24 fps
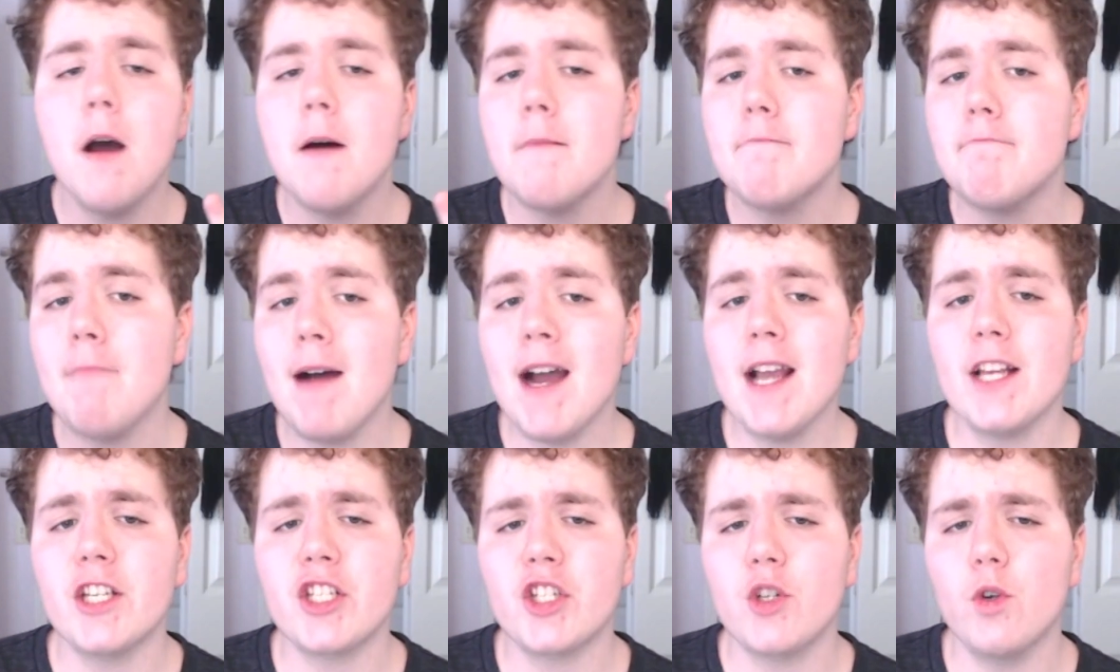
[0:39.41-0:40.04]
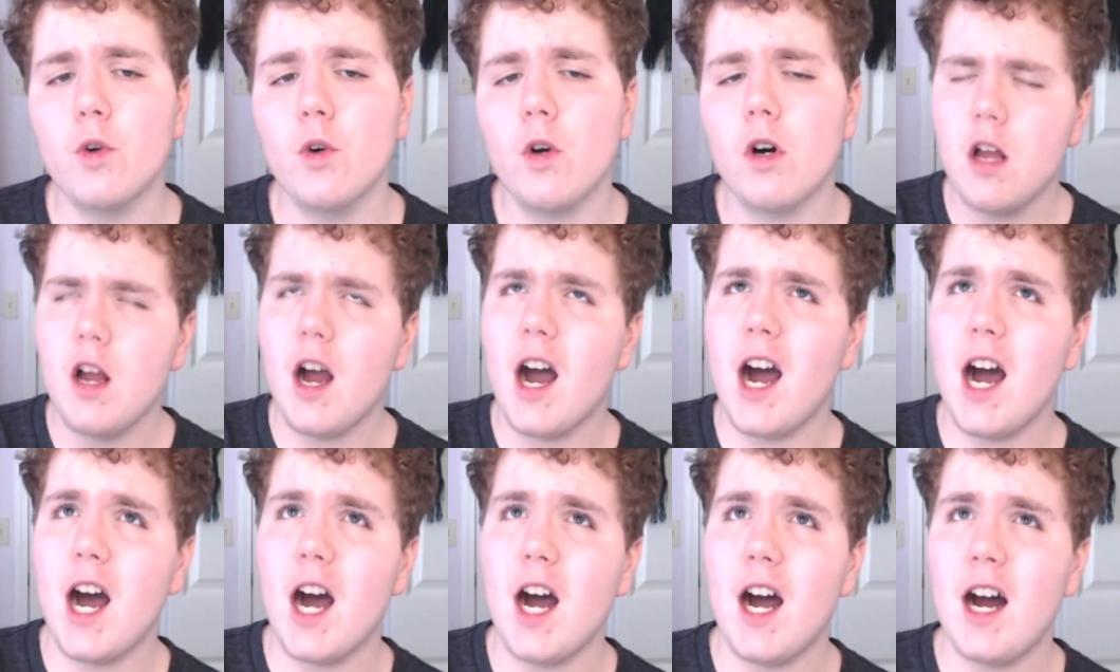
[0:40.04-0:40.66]
My school,
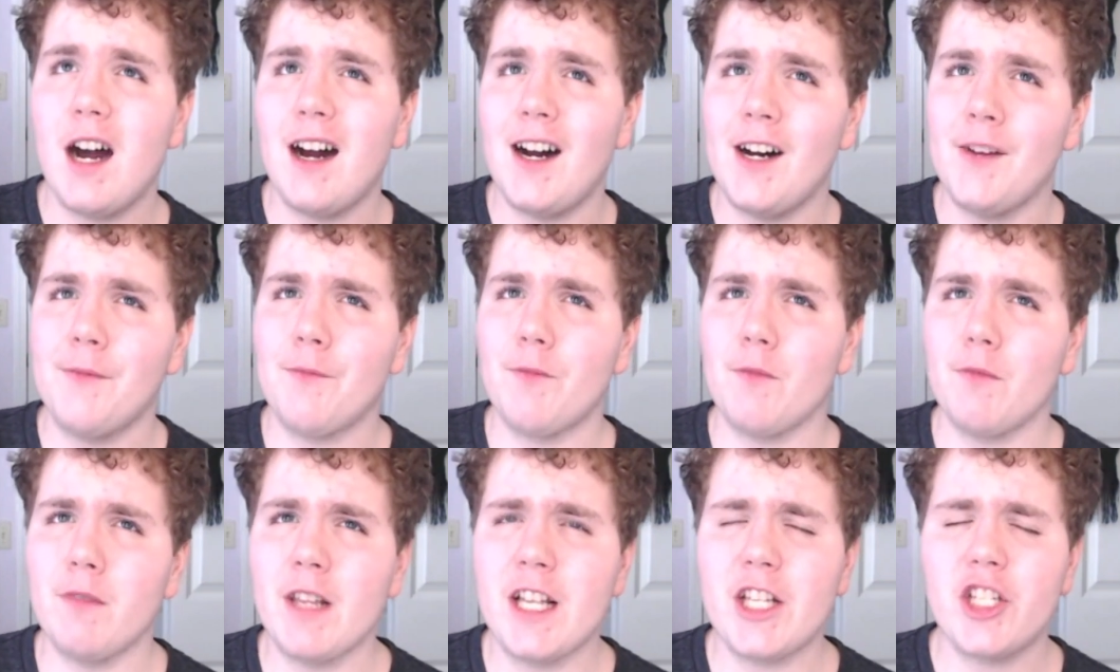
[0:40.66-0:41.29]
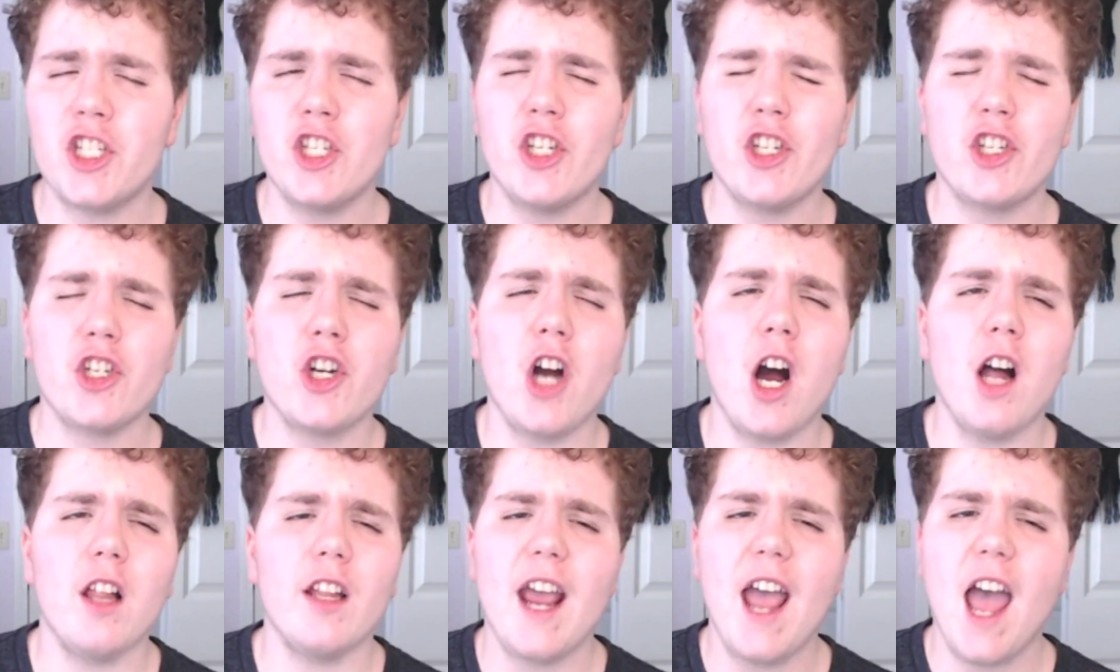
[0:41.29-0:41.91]
let's just
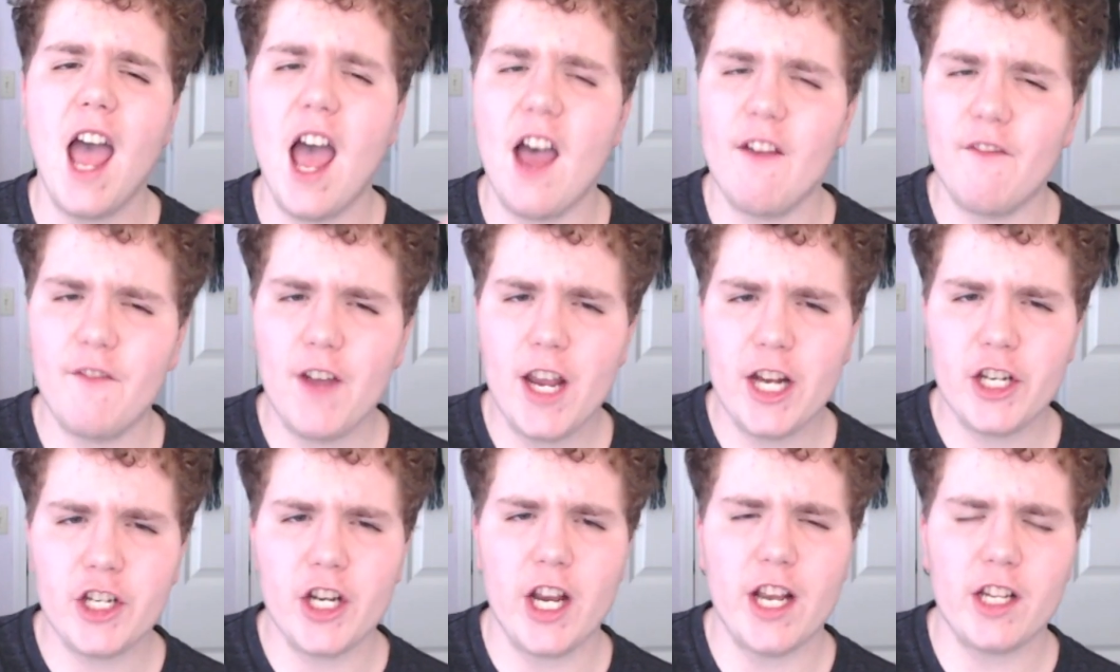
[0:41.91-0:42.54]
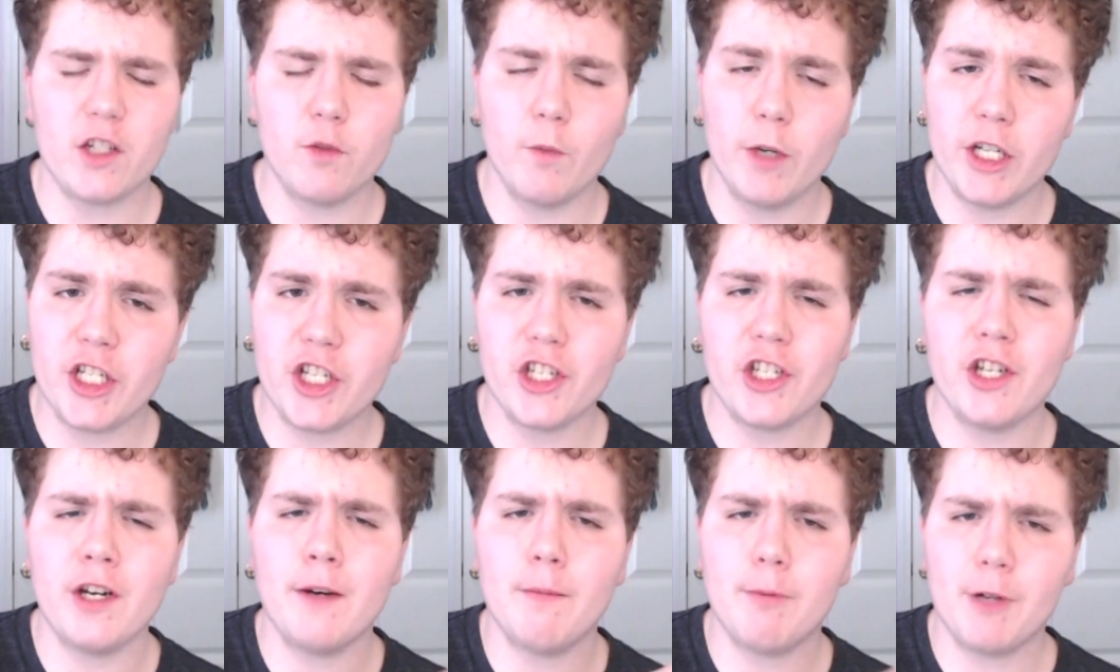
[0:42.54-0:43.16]
call it FHS, which
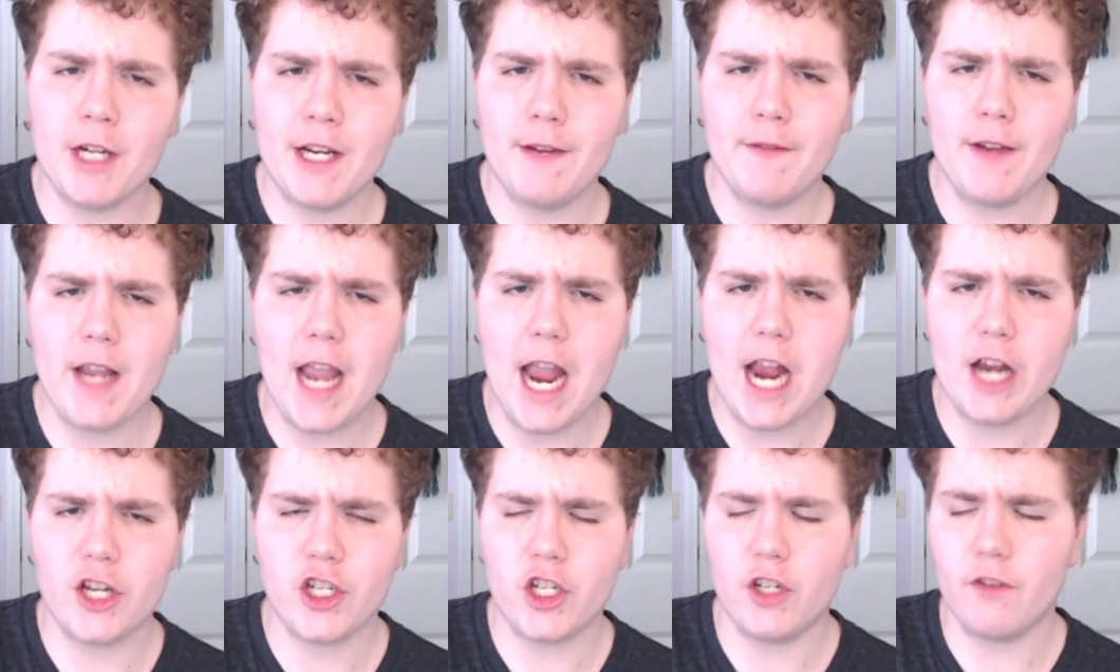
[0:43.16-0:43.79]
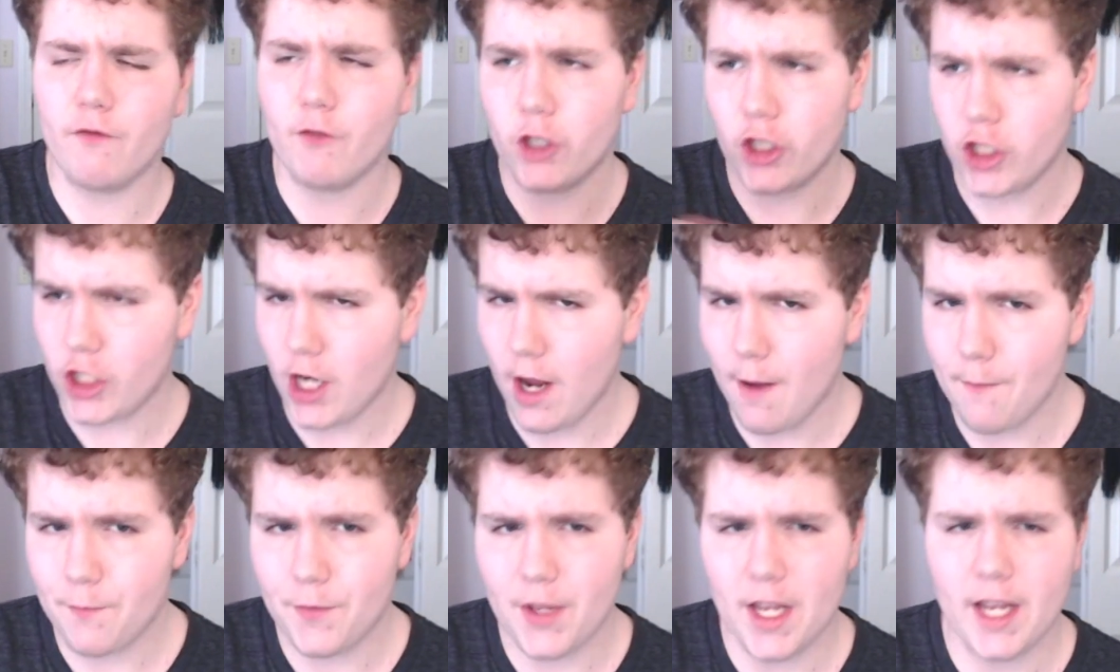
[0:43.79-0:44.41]
is an abbreviation for
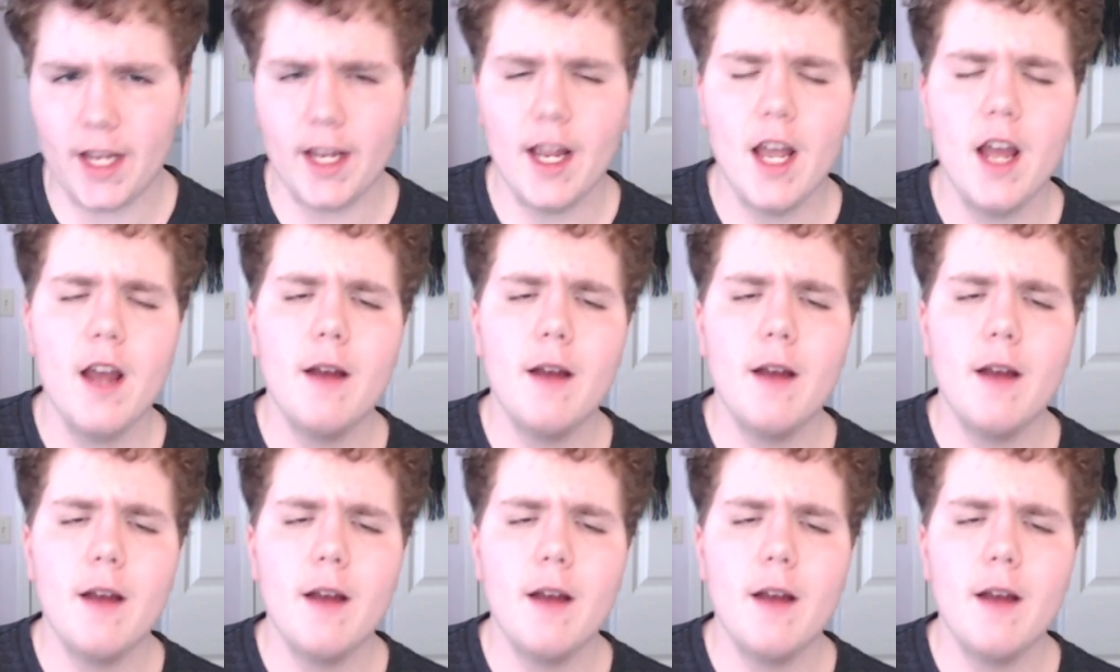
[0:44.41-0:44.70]
something,